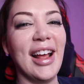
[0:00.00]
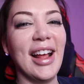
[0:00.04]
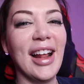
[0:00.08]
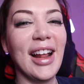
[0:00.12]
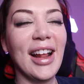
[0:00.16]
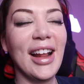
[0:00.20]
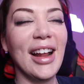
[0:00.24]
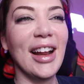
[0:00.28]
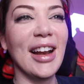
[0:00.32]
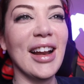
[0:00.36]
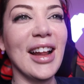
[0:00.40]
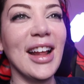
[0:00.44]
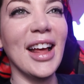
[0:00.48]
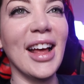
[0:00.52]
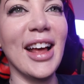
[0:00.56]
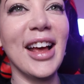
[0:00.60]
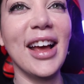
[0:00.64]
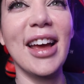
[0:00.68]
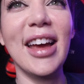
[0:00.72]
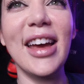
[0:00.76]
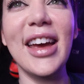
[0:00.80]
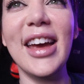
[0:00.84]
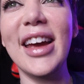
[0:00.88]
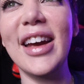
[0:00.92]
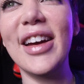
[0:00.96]
right,
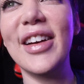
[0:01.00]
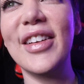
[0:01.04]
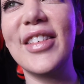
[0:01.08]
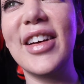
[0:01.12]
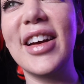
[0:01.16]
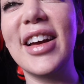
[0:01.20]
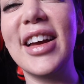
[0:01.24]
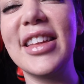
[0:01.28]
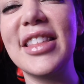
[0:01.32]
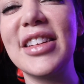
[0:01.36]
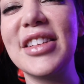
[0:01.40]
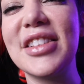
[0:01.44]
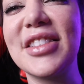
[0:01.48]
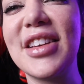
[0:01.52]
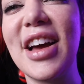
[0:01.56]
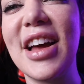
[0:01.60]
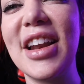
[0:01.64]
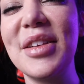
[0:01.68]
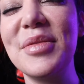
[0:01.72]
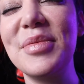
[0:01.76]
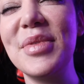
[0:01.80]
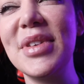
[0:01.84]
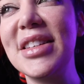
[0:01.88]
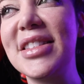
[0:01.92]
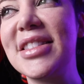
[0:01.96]
like there's
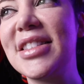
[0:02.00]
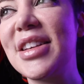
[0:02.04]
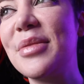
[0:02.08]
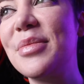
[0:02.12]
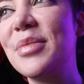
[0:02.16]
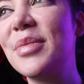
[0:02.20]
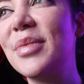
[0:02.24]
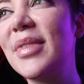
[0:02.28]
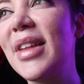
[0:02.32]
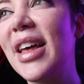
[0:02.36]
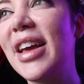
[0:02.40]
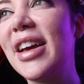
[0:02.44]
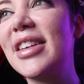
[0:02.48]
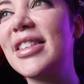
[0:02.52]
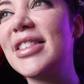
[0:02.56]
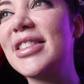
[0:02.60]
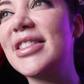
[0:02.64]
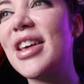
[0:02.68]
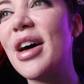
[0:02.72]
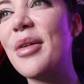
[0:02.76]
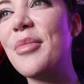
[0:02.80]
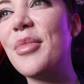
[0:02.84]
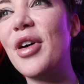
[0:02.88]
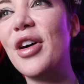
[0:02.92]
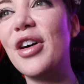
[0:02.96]
gotta be
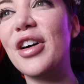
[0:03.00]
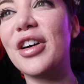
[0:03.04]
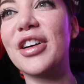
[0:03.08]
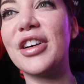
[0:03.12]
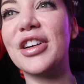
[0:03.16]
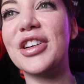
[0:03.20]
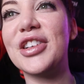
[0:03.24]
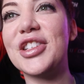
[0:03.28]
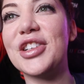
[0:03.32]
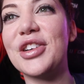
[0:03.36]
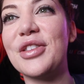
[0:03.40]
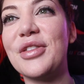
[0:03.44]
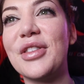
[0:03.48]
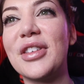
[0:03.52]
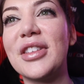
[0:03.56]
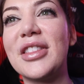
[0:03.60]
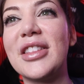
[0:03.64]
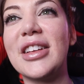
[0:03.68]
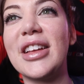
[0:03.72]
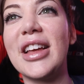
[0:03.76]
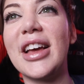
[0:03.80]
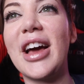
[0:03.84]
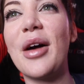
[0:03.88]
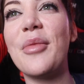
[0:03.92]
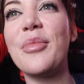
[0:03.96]
some hooker joke.
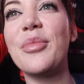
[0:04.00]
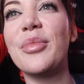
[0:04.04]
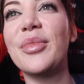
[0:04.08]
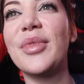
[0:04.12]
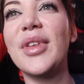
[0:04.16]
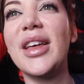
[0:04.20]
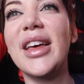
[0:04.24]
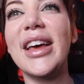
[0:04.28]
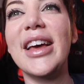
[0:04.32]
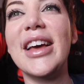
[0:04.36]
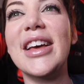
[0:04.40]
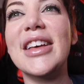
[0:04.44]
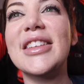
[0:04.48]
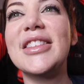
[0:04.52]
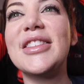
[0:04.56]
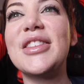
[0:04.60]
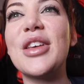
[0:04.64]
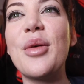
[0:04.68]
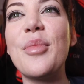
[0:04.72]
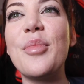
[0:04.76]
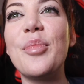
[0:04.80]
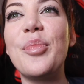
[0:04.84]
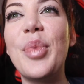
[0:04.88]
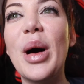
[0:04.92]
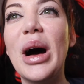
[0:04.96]
They're like
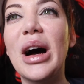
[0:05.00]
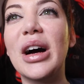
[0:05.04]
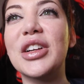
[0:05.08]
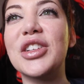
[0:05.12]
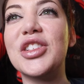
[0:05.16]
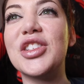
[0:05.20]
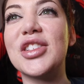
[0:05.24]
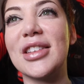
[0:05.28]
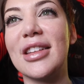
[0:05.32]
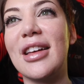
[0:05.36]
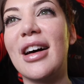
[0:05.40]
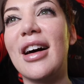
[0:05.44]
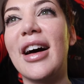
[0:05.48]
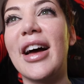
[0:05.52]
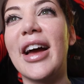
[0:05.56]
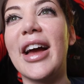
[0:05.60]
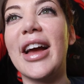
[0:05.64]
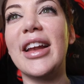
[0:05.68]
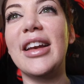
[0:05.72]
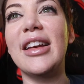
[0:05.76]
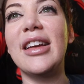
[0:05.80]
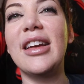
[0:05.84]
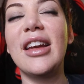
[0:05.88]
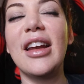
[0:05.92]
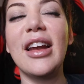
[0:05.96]
some
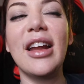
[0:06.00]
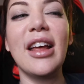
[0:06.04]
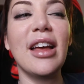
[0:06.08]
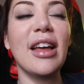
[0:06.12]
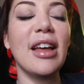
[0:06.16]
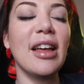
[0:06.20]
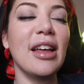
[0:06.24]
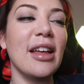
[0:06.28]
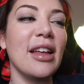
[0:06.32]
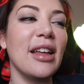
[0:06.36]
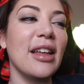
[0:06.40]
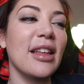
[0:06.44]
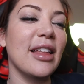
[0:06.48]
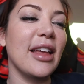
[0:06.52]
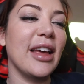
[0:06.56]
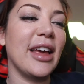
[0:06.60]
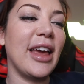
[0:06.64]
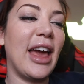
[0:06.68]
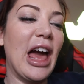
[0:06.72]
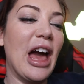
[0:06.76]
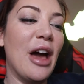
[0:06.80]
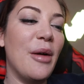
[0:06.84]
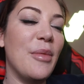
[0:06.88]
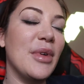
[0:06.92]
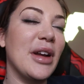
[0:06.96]
punchline.
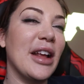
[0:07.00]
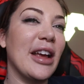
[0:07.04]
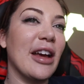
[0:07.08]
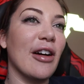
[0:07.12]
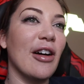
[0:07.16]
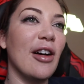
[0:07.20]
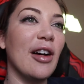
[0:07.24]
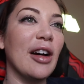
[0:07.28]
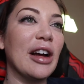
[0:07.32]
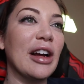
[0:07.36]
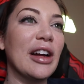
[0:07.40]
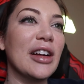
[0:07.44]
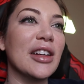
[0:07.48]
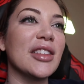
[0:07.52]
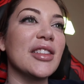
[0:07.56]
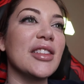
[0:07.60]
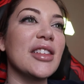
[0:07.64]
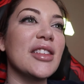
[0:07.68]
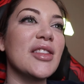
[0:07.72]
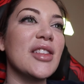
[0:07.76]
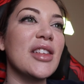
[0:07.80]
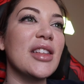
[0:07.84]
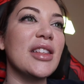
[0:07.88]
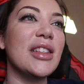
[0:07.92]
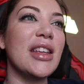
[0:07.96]
Like how many hookers
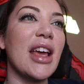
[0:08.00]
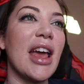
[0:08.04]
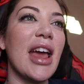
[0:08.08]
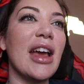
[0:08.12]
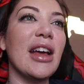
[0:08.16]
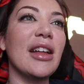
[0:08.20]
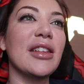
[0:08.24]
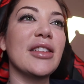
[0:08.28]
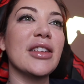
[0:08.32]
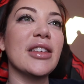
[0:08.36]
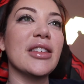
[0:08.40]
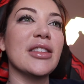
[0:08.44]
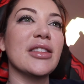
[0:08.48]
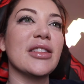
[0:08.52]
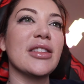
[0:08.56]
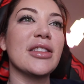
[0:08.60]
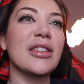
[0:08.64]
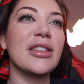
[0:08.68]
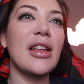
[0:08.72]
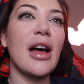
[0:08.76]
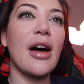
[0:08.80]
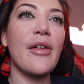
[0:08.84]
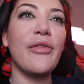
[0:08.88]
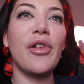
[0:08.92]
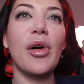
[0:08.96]
does it take to
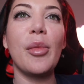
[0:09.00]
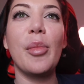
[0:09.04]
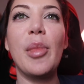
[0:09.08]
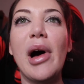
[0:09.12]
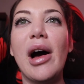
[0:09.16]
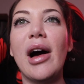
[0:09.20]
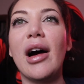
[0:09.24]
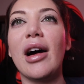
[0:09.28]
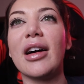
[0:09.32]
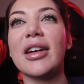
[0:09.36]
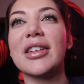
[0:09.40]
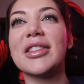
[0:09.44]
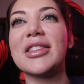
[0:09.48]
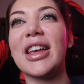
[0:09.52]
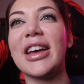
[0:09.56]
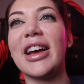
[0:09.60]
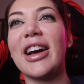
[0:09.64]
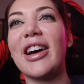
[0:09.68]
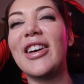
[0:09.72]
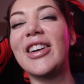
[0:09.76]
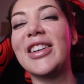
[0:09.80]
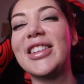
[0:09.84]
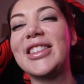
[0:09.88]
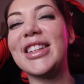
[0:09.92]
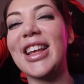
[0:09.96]
stuff a box?
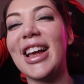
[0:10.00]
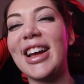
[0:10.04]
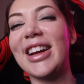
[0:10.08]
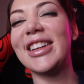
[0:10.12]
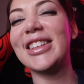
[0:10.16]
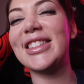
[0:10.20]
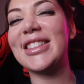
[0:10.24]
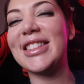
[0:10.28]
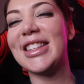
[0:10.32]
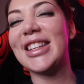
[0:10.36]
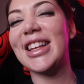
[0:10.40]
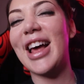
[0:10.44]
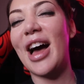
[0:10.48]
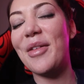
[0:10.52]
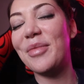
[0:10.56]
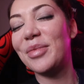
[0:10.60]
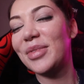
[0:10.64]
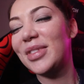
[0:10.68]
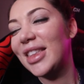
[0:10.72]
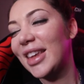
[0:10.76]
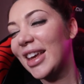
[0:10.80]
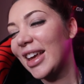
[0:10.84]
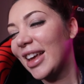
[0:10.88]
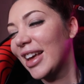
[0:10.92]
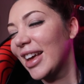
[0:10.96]
Like or
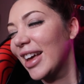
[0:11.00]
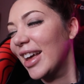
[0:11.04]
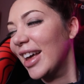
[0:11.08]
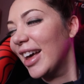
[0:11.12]
something.